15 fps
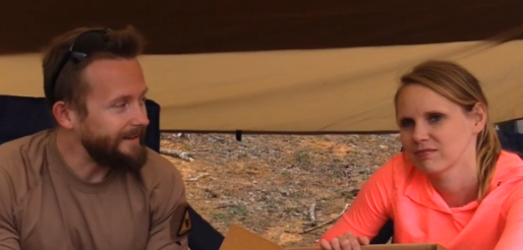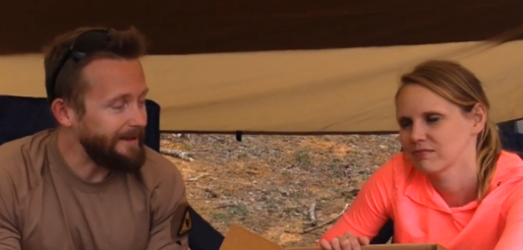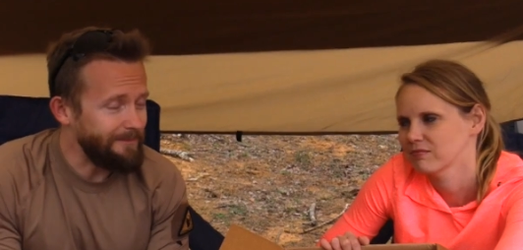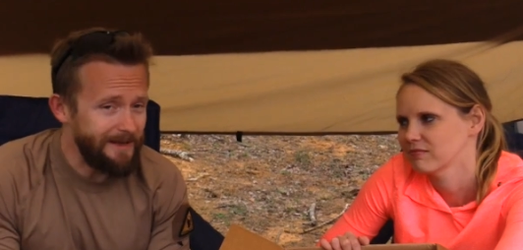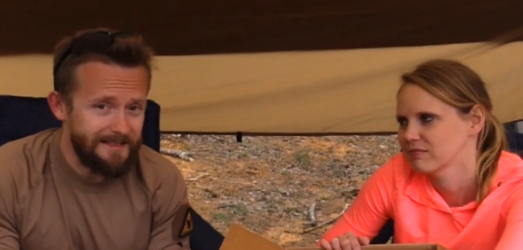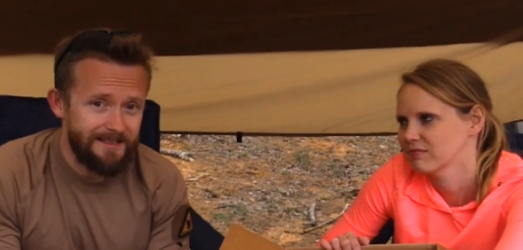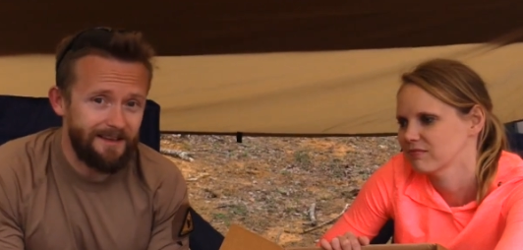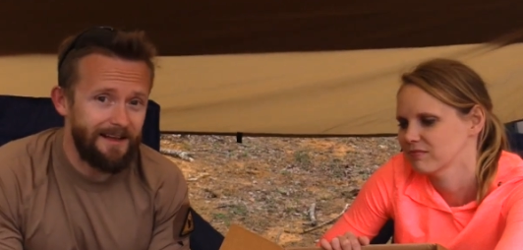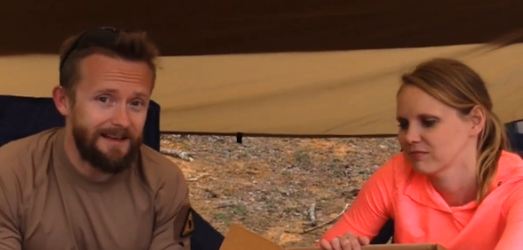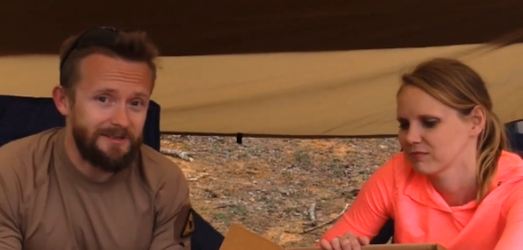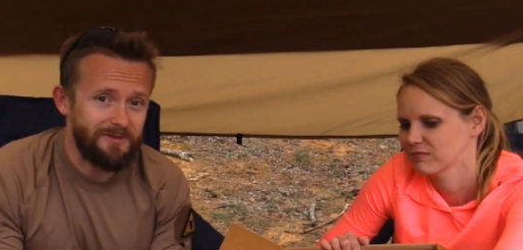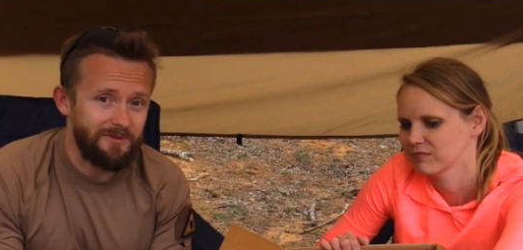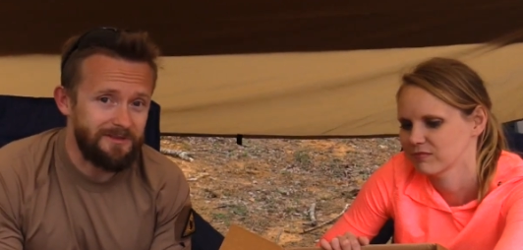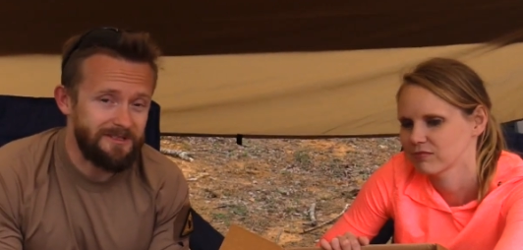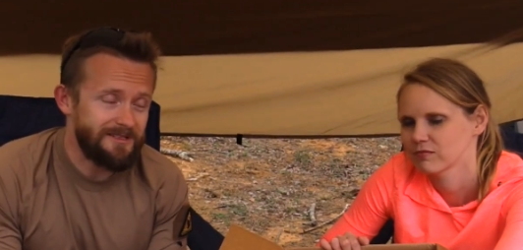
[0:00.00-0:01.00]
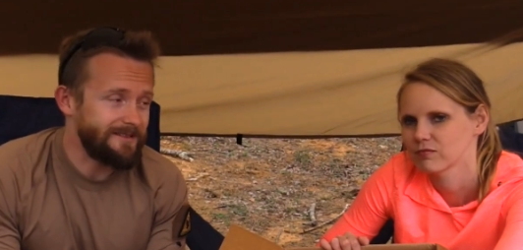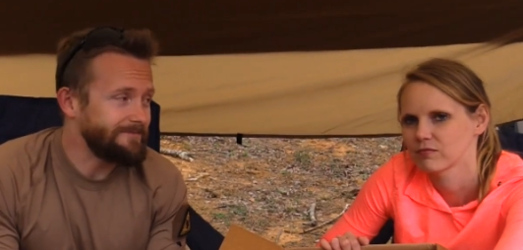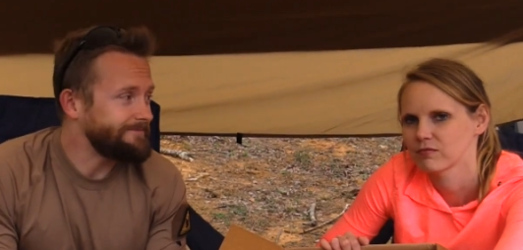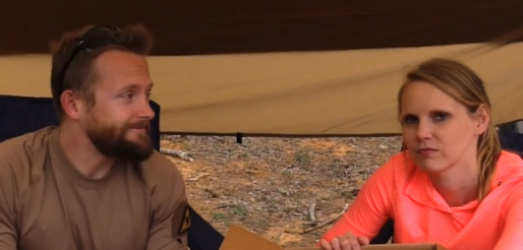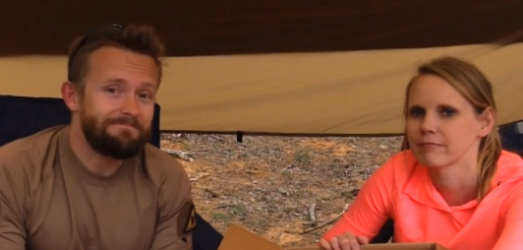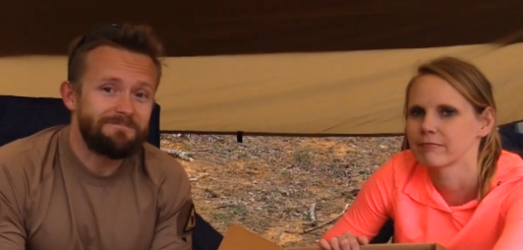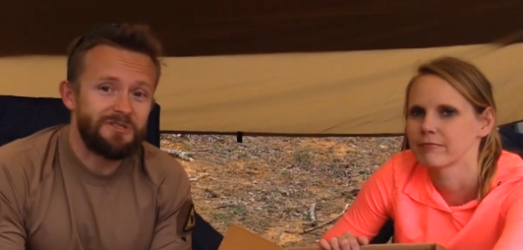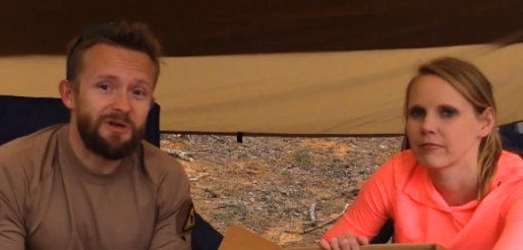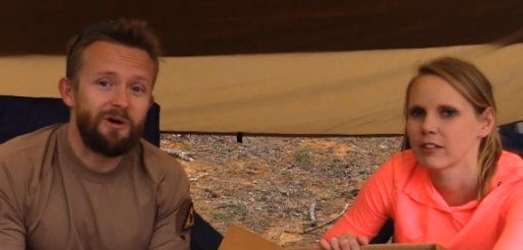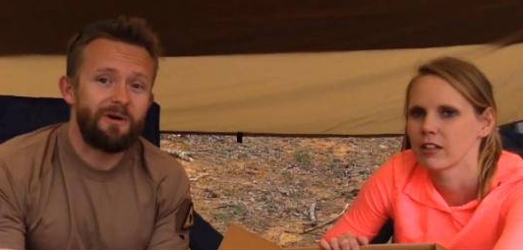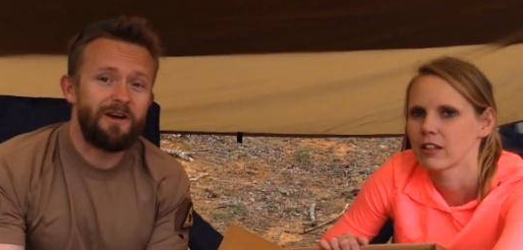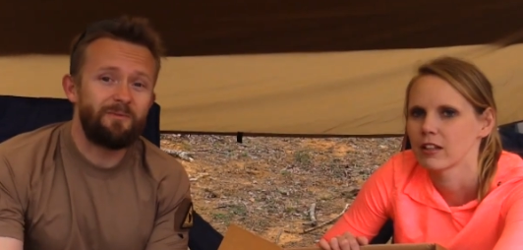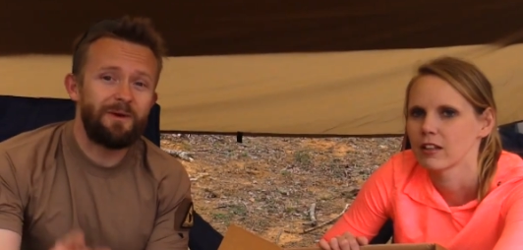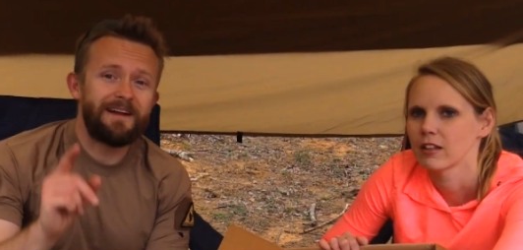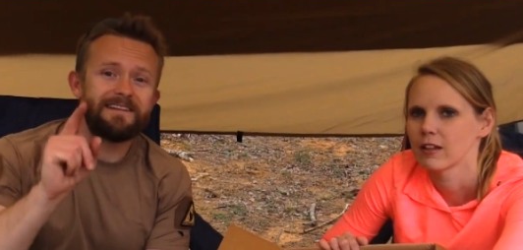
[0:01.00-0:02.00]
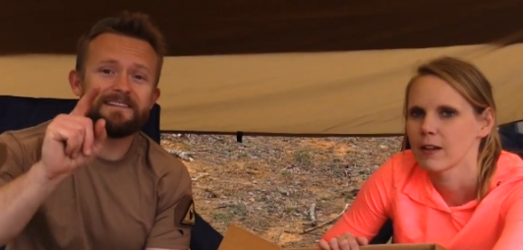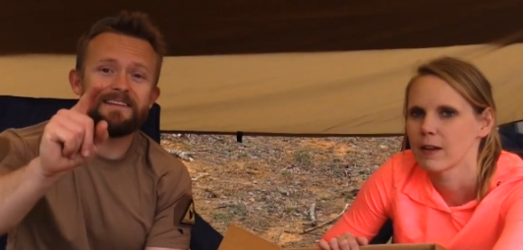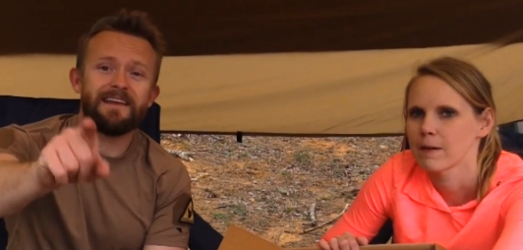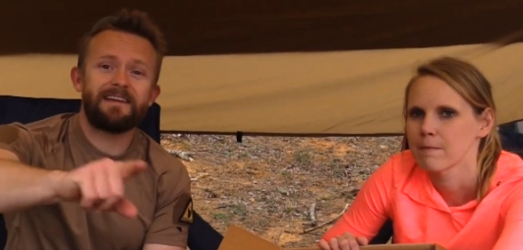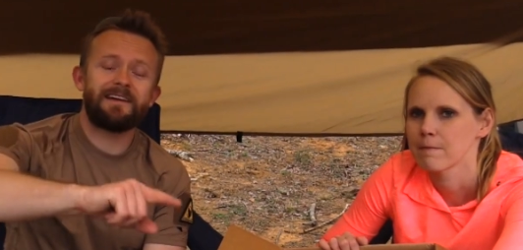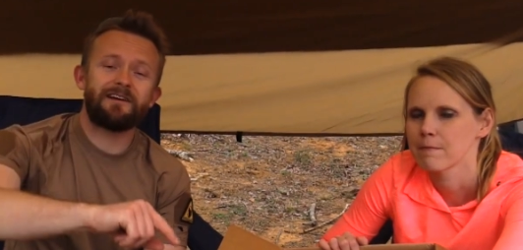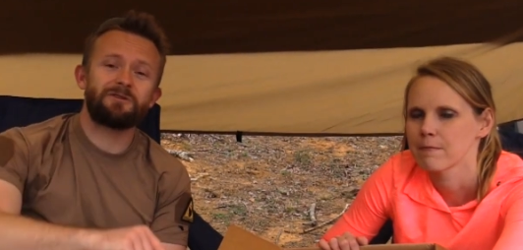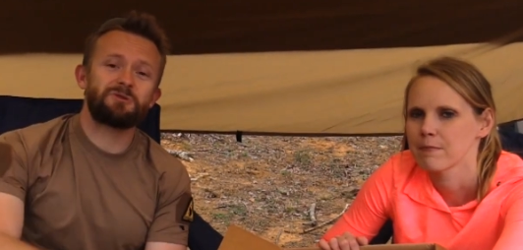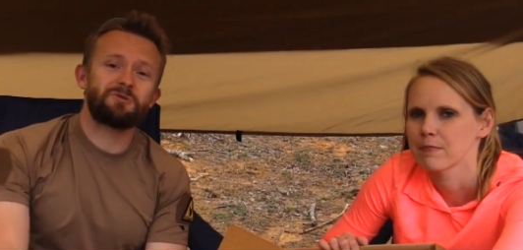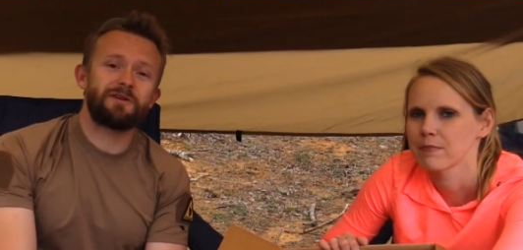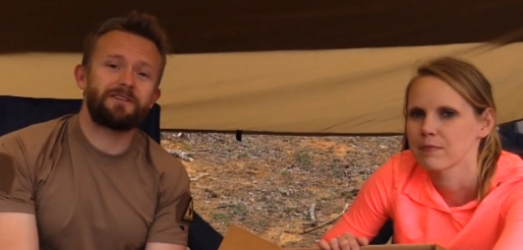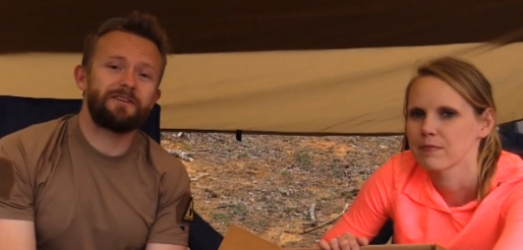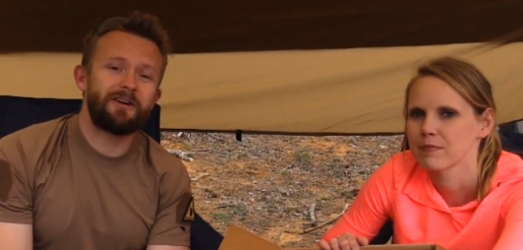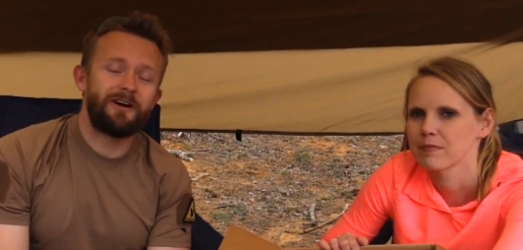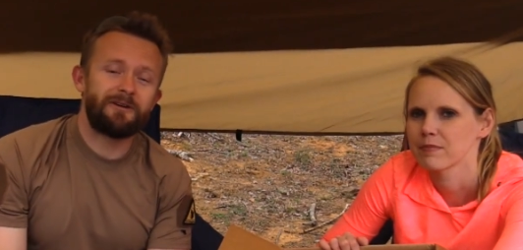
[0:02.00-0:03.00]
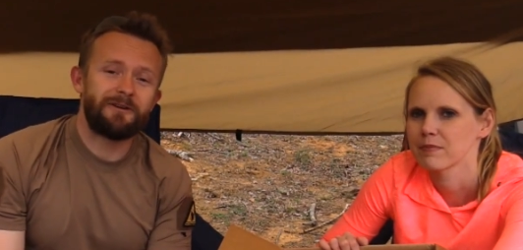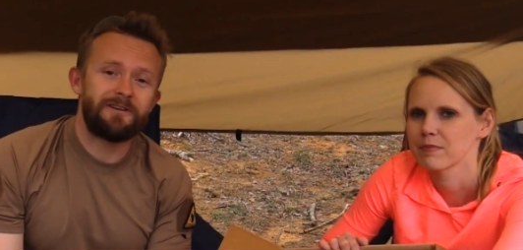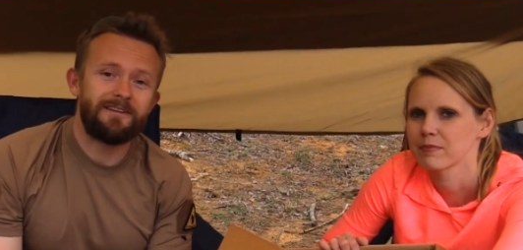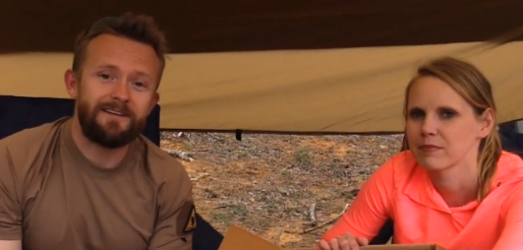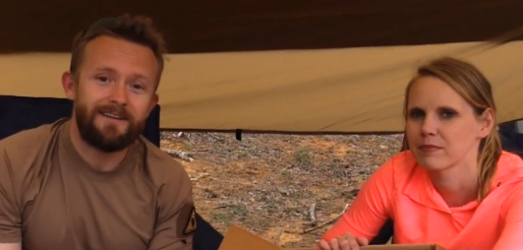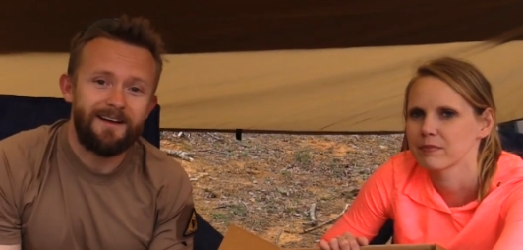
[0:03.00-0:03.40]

Speaker 1: It means a lot to us. So everybody take care, strength and honor.